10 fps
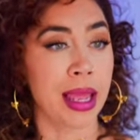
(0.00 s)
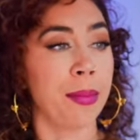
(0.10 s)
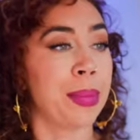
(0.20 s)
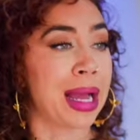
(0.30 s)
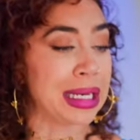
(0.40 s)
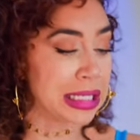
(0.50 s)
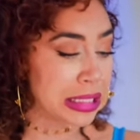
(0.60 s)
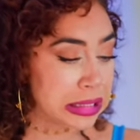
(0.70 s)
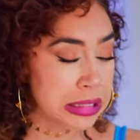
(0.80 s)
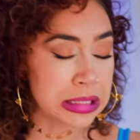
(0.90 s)
and
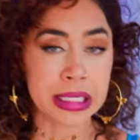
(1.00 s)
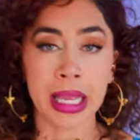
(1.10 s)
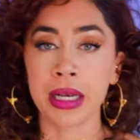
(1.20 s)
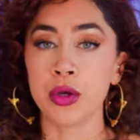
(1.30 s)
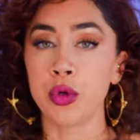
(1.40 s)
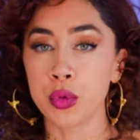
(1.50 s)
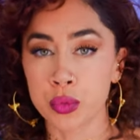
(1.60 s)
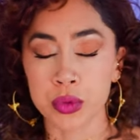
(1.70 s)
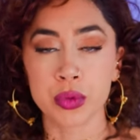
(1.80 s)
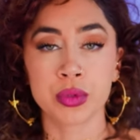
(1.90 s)
pundits and
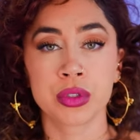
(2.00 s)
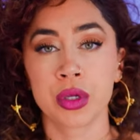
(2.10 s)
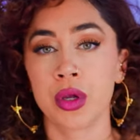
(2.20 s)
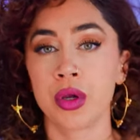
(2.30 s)
gurus